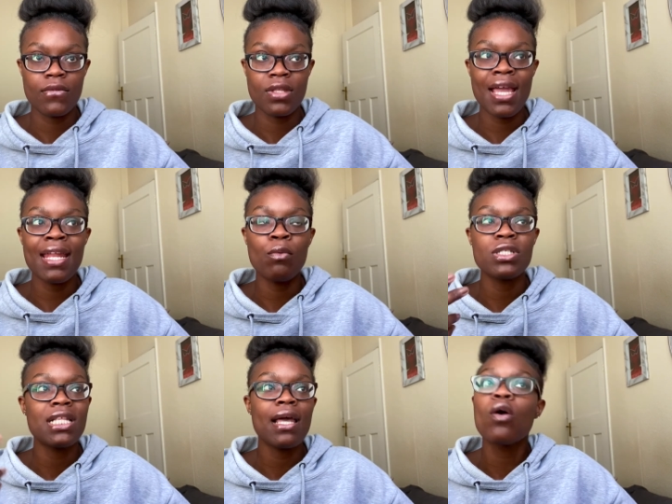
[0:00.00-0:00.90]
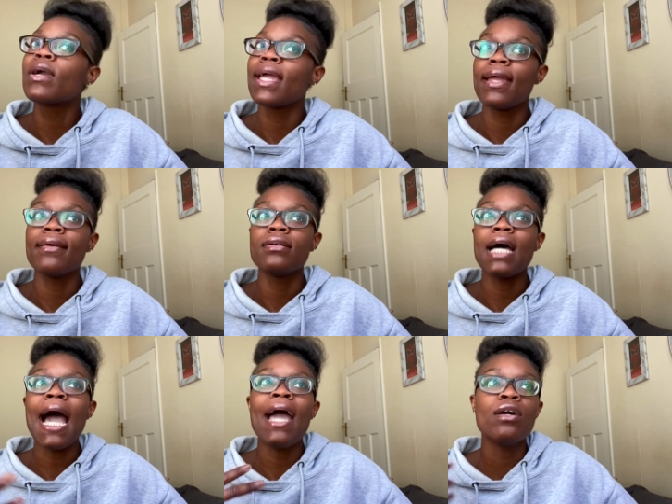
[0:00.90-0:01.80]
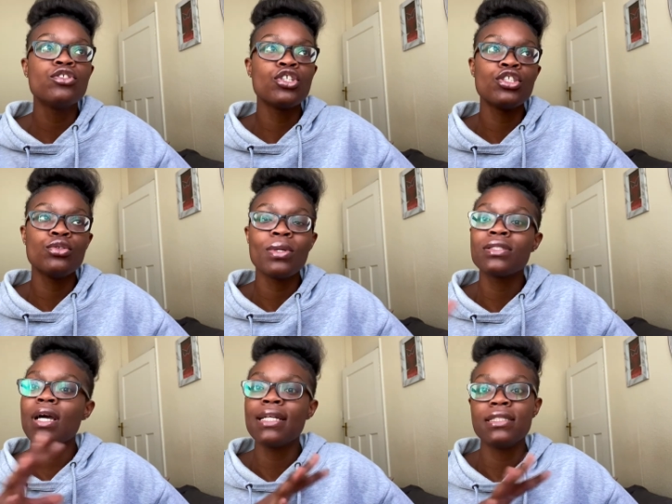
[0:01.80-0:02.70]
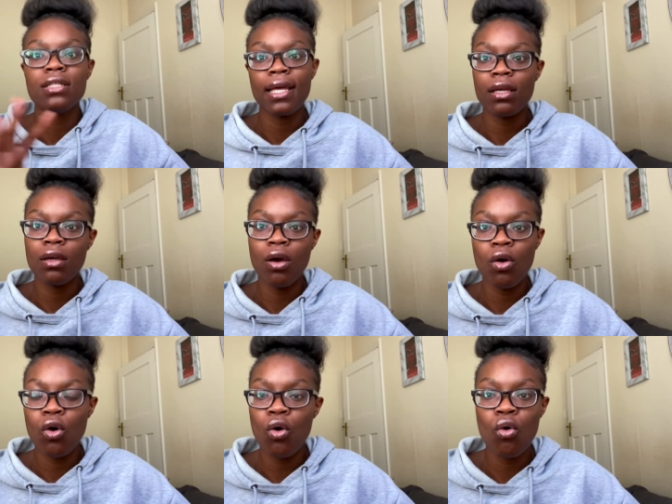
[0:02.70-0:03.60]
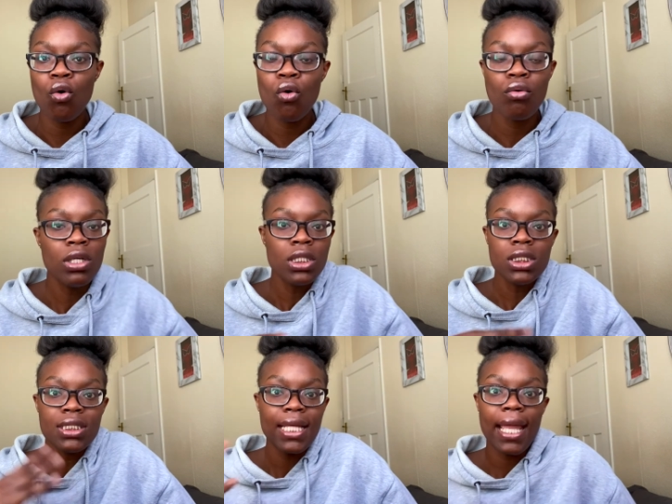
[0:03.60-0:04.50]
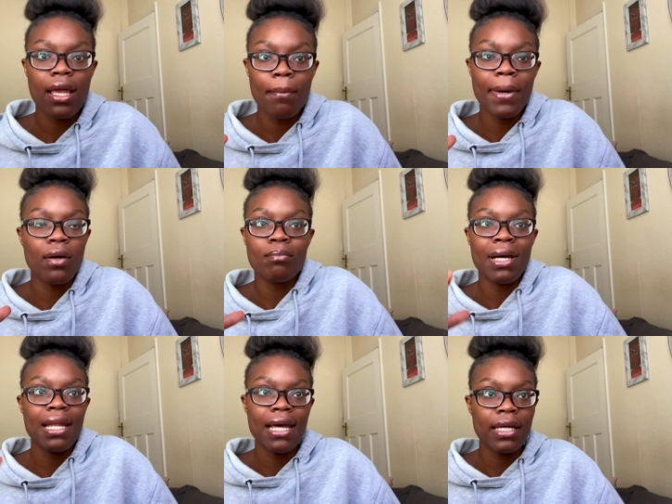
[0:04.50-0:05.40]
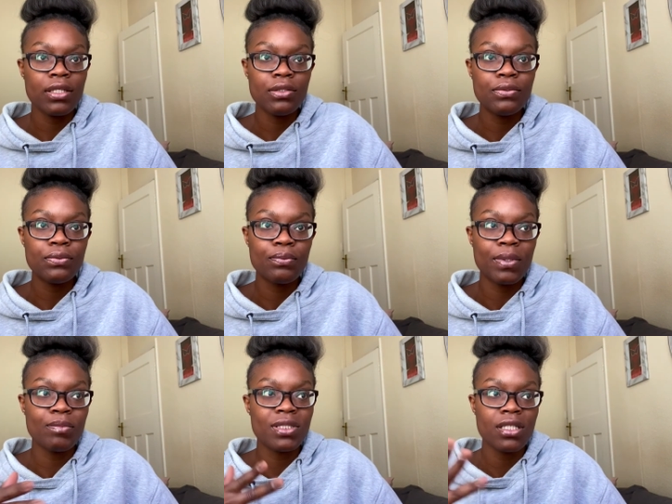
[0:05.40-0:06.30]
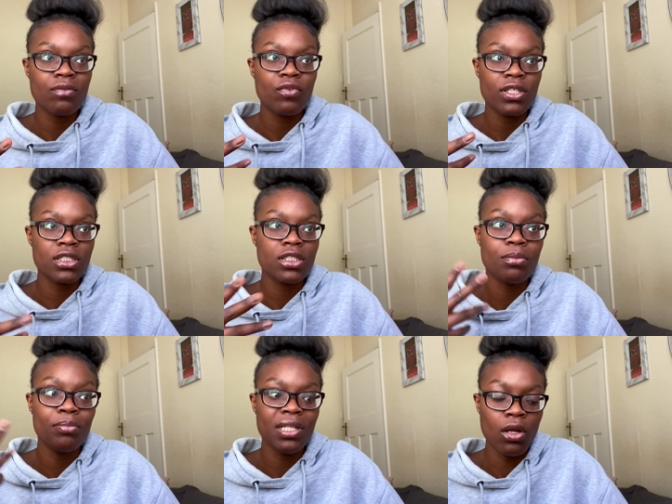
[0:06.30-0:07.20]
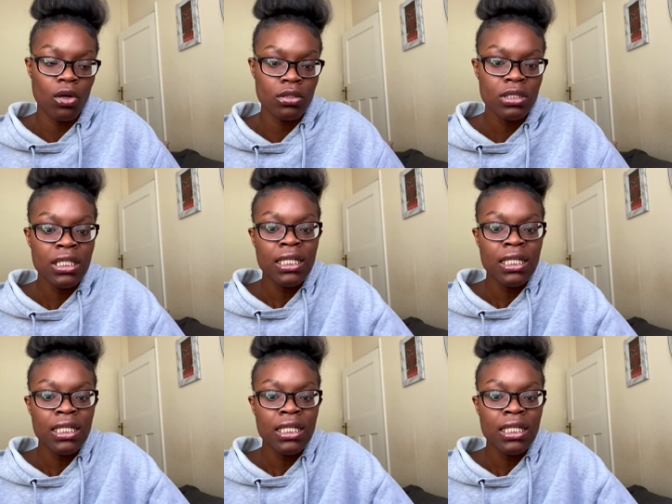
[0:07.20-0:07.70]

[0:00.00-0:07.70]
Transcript: and I was like, okay, I enjoy doing so. I did like a whole thing about my life, when we say in French, bilan.